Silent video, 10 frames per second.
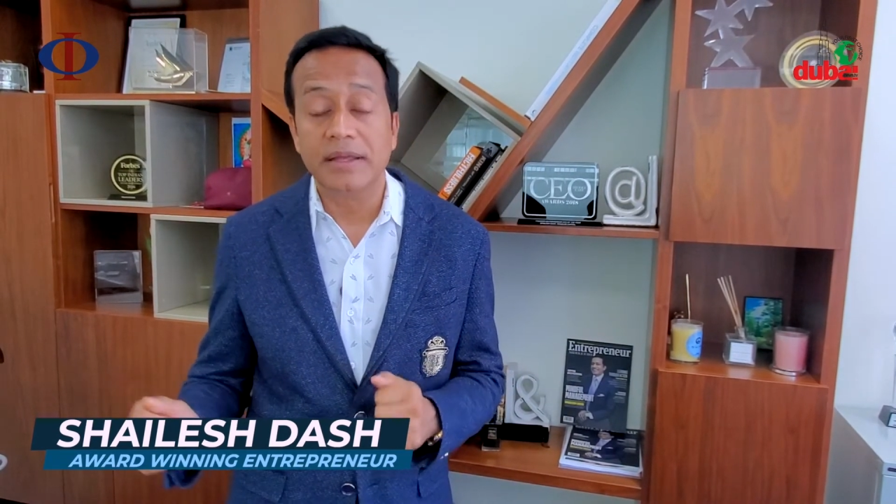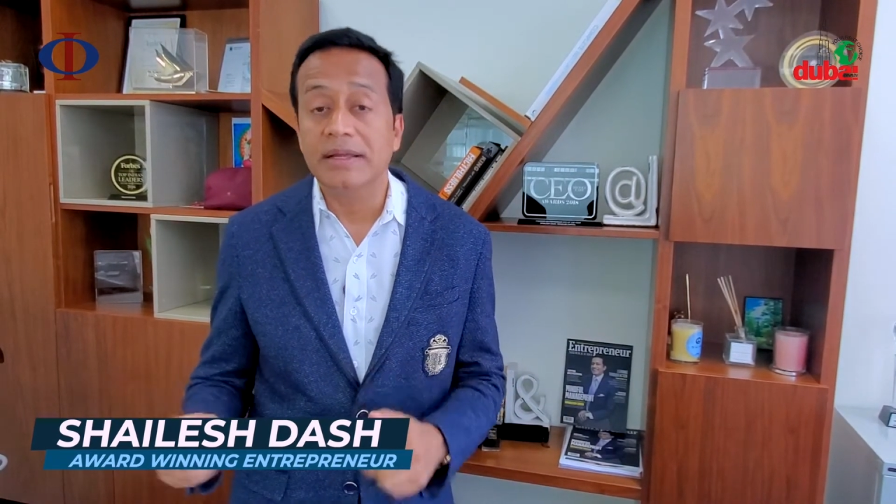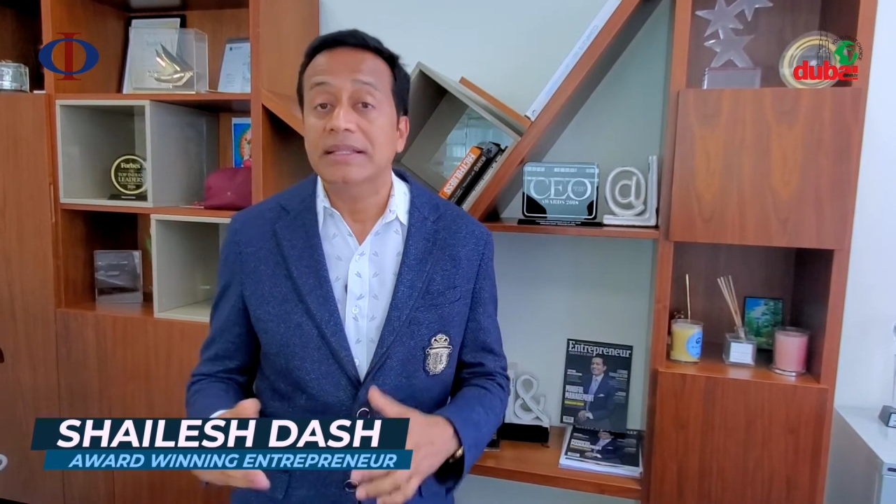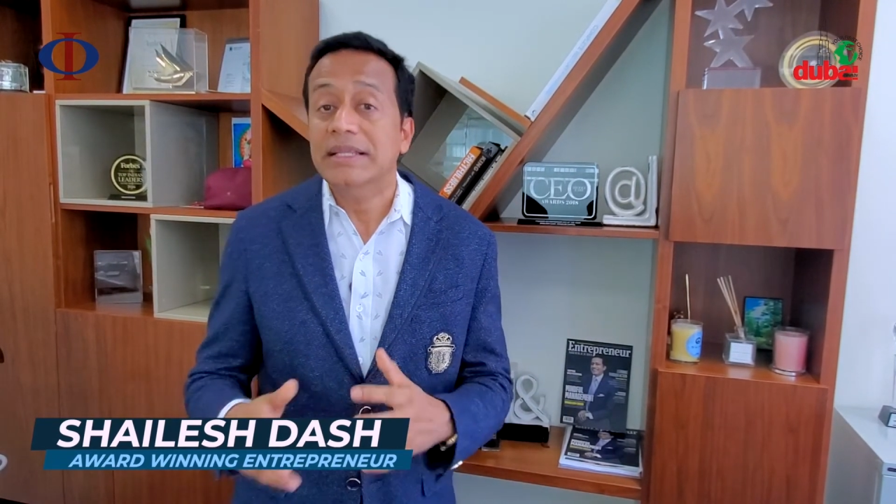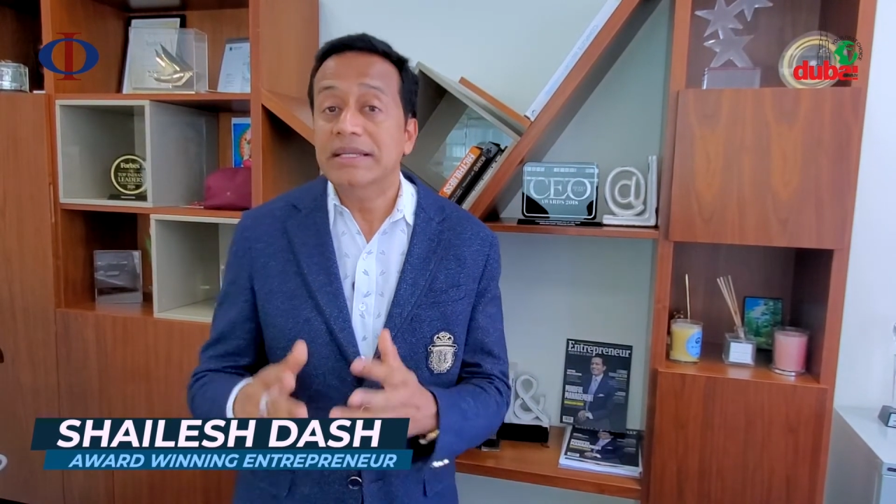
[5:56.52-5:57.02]

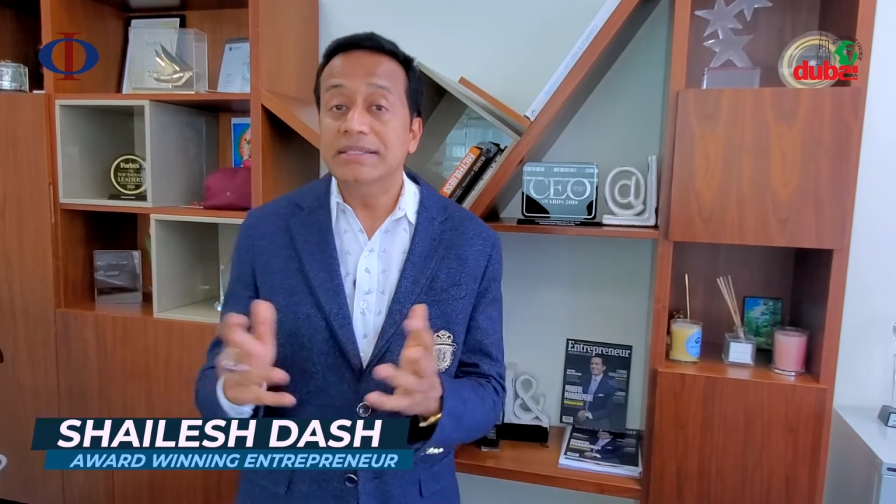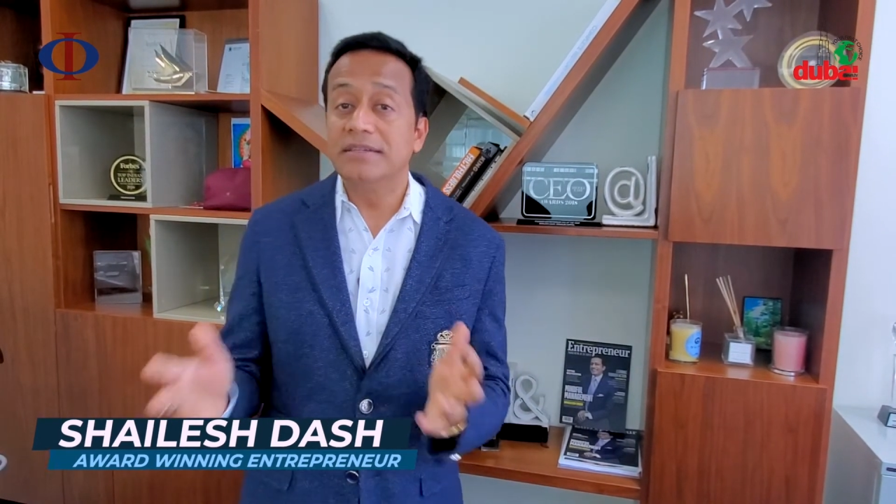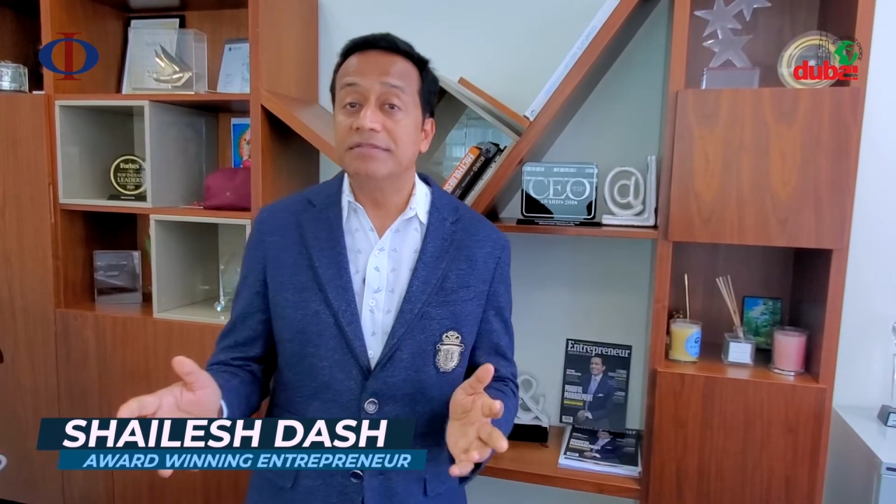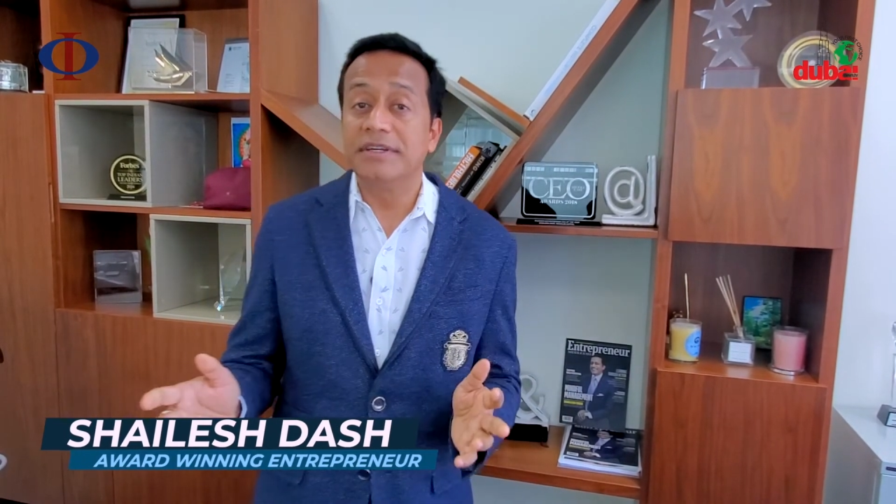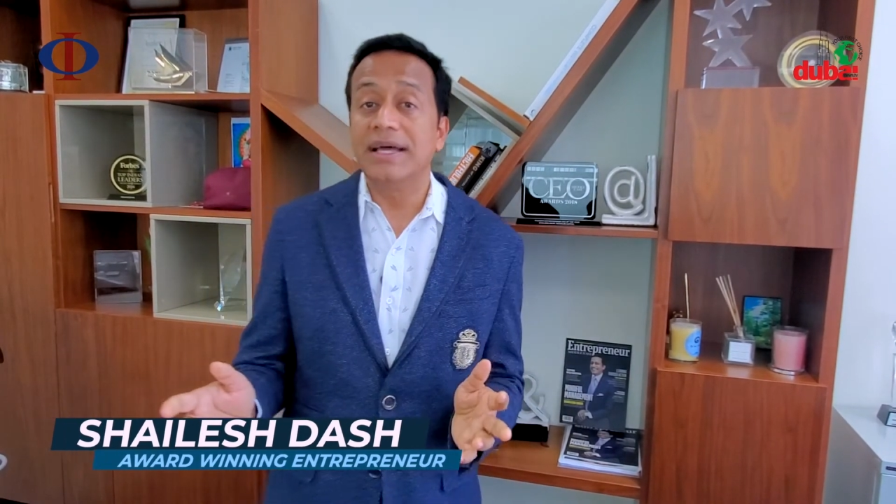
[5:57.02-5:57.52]
The
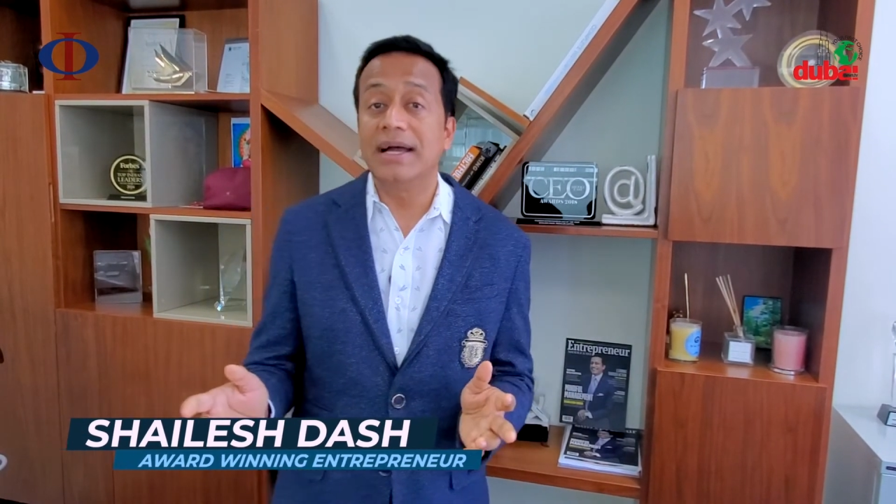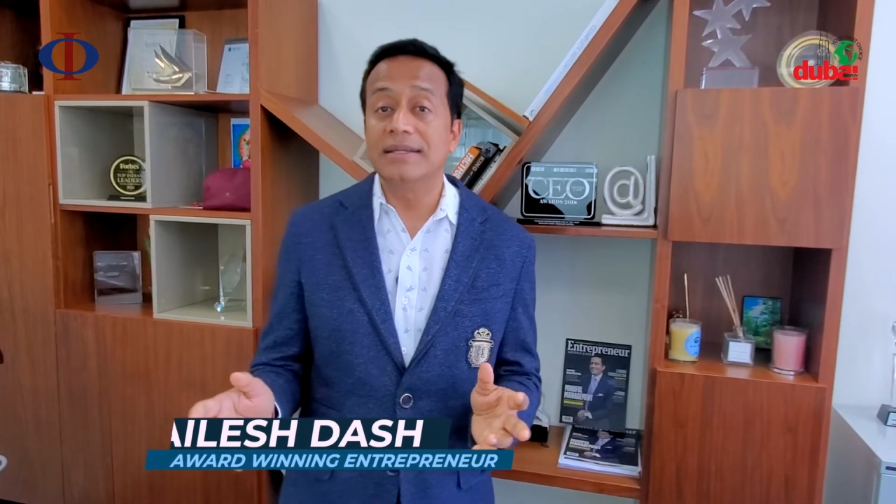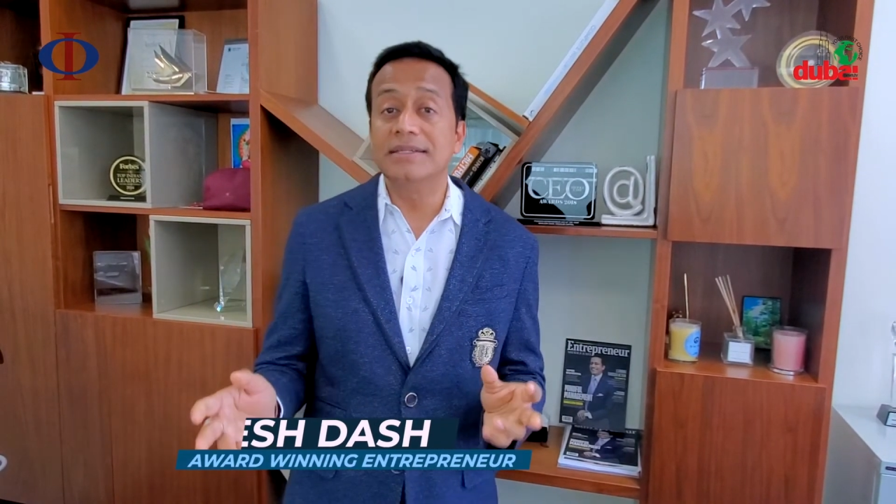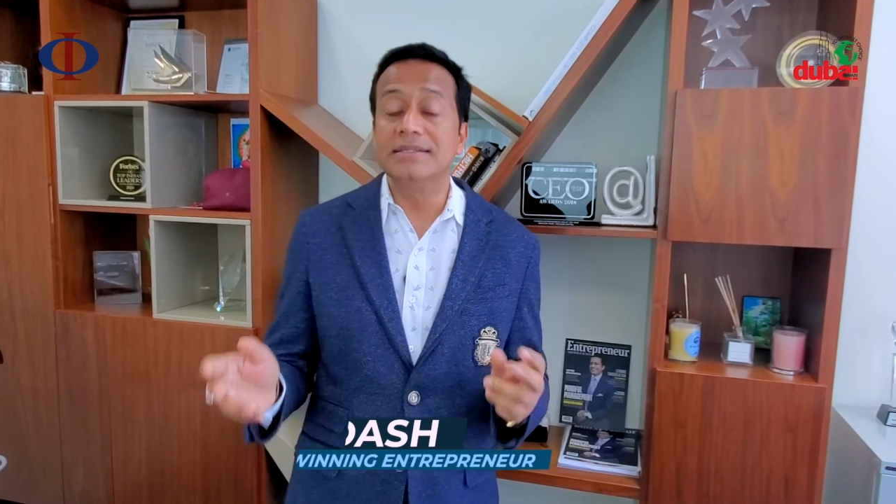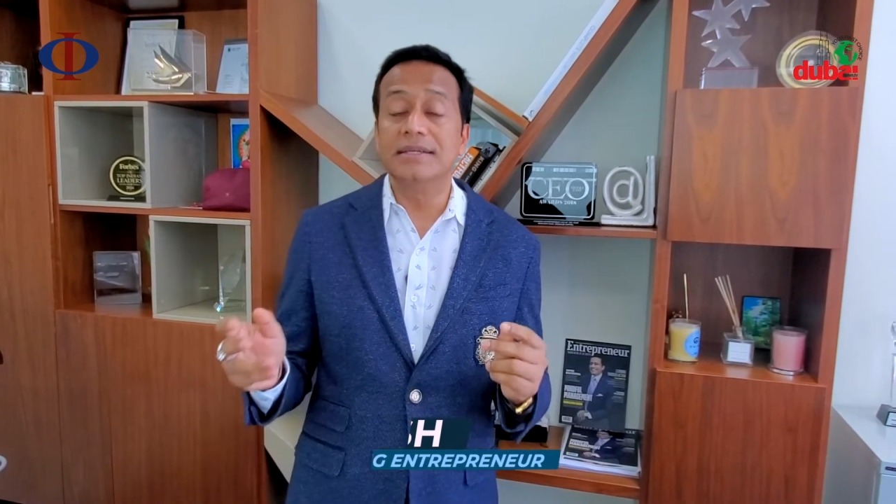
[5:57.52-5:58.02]
reason for
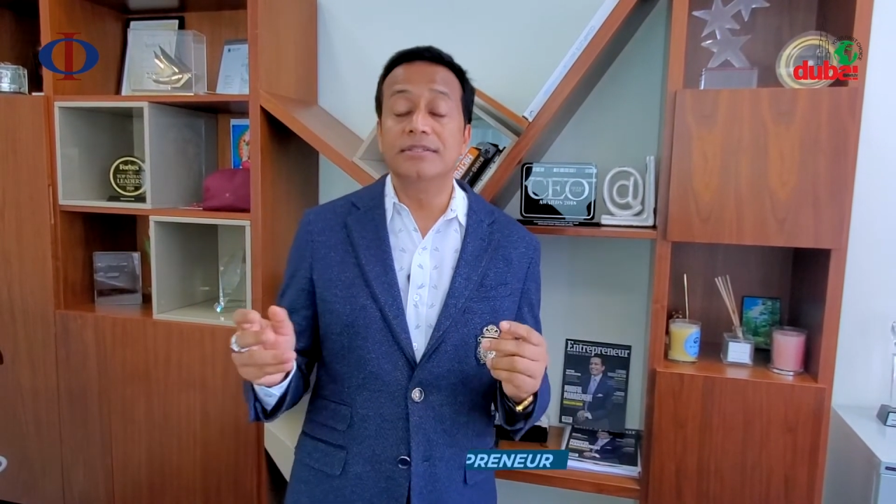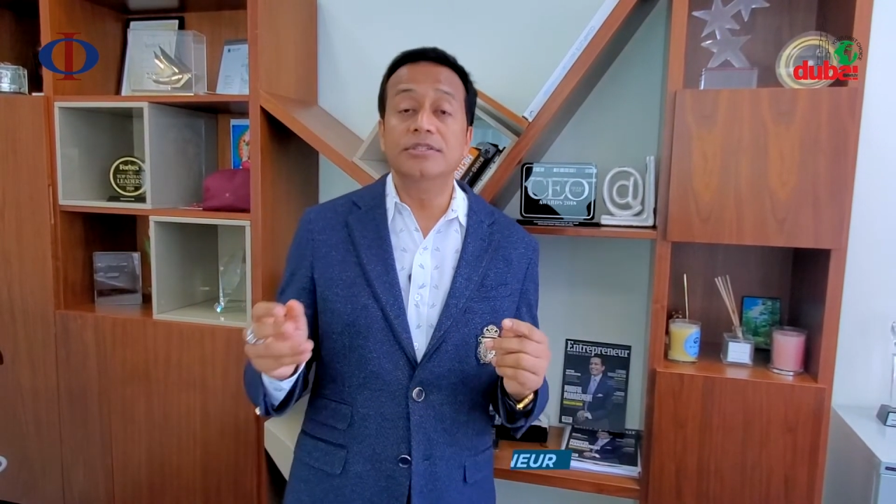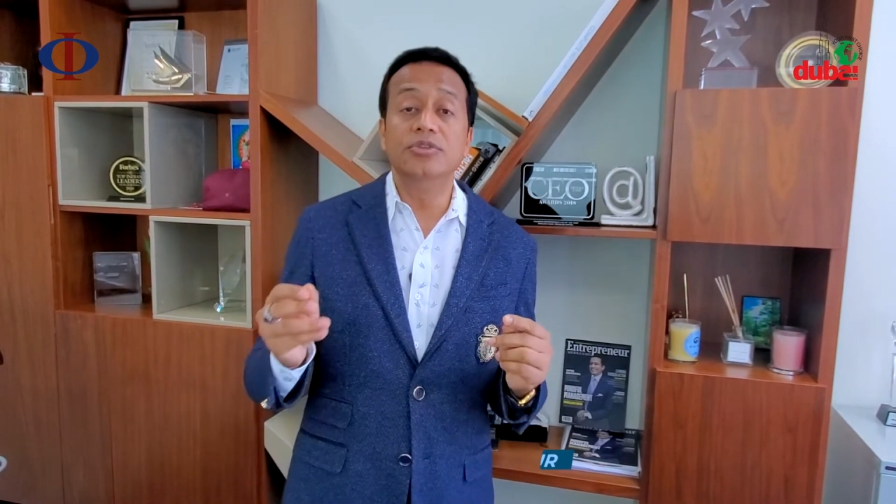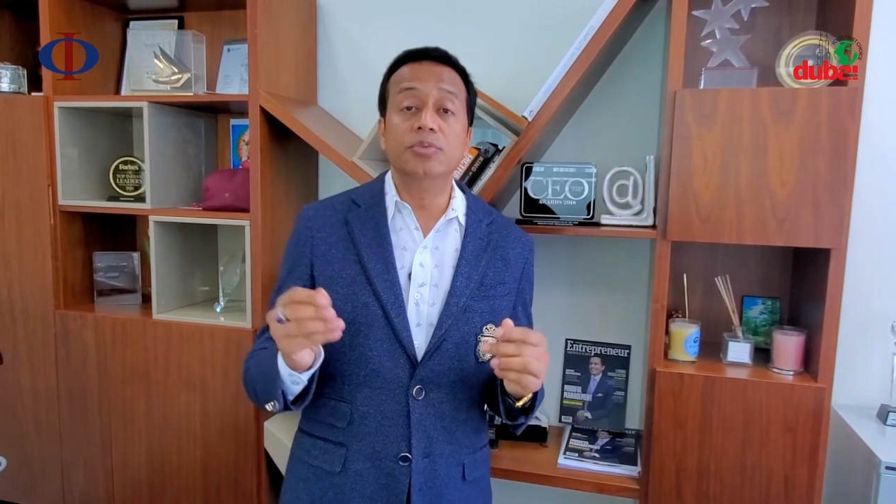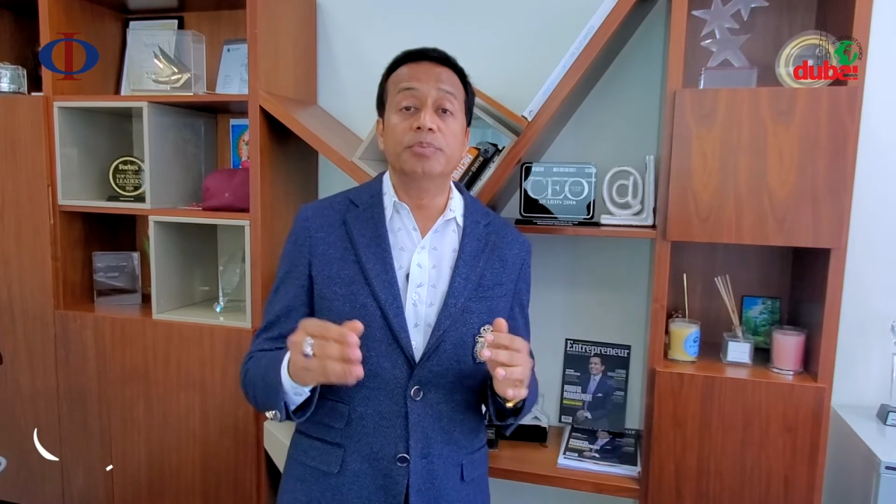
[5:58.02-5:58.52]
that is that
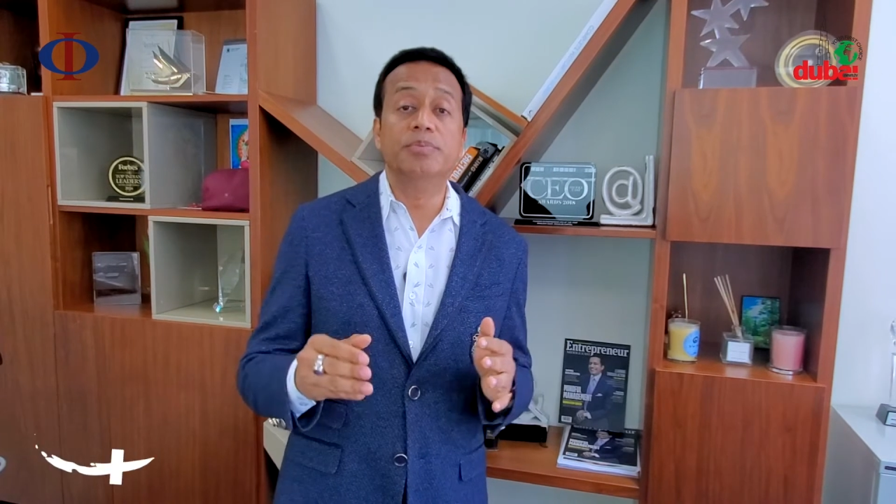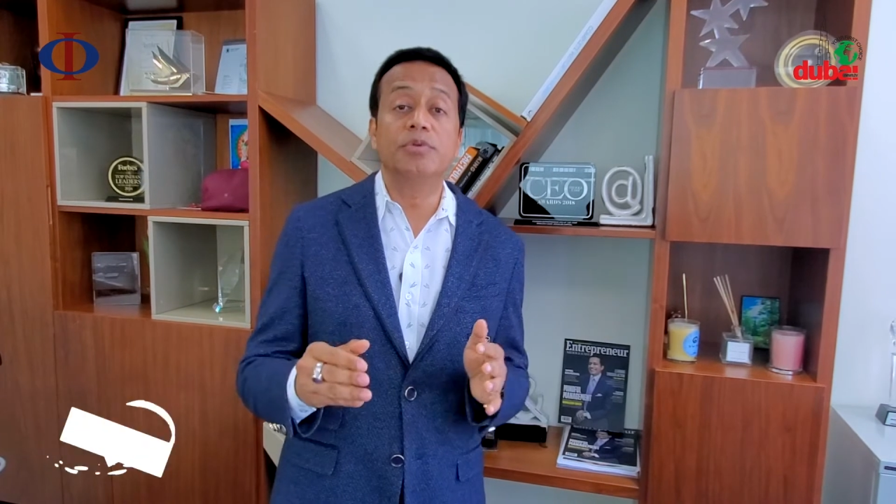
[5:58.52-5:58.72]
you